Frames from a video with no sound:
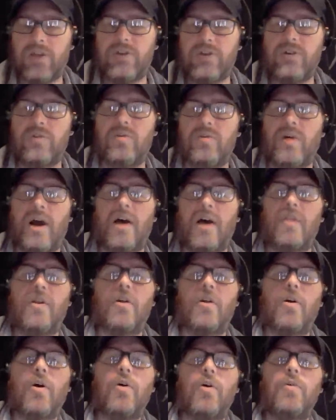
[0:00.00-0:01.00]
and do on
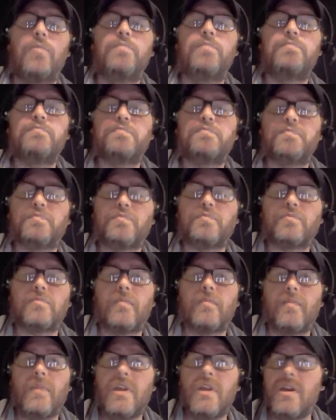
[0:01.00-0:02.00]
their own.
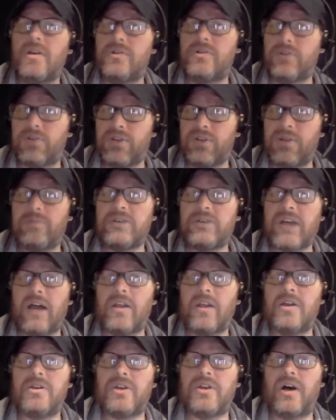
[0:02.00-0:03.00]
So
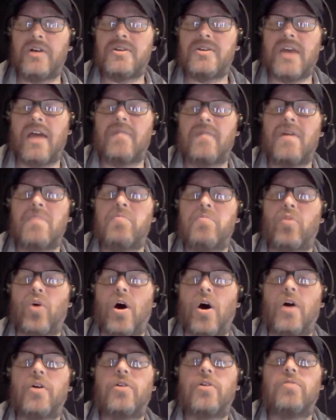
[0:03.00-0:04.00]
SimSolid does have a
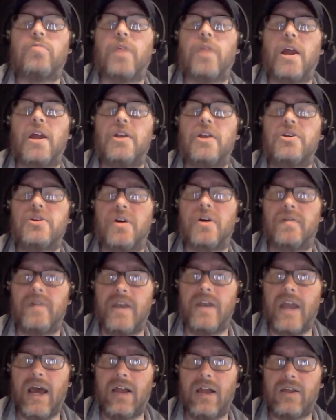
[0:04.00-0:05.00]
broader range of
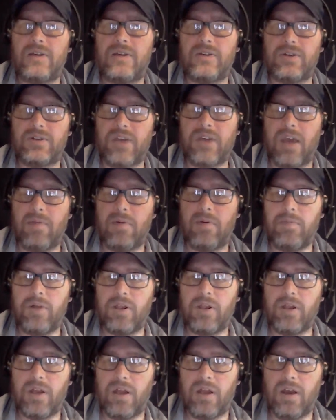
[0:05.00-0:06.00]
analysis
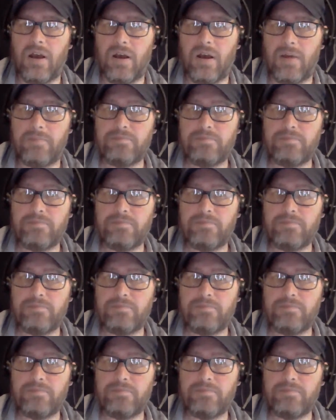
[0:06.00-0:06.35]
capability.